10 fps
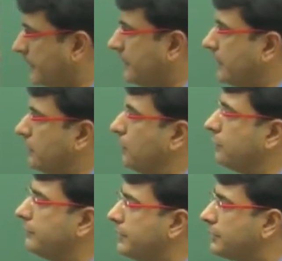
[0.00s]
are
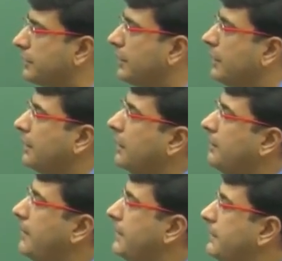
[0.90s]
those which
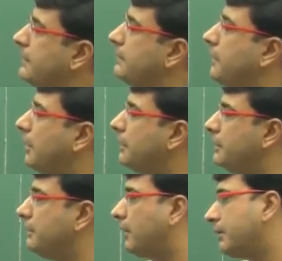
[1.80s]
remains in the
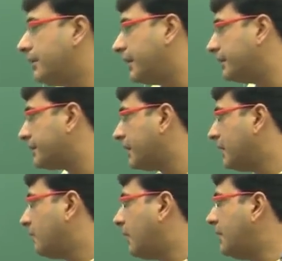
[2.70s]
molecule always
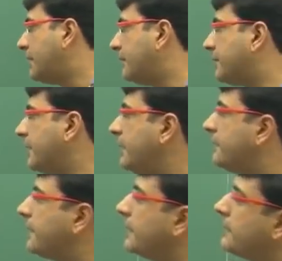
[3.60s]
while temporary
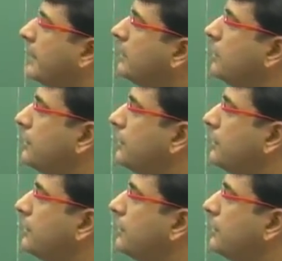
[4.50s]
effects are those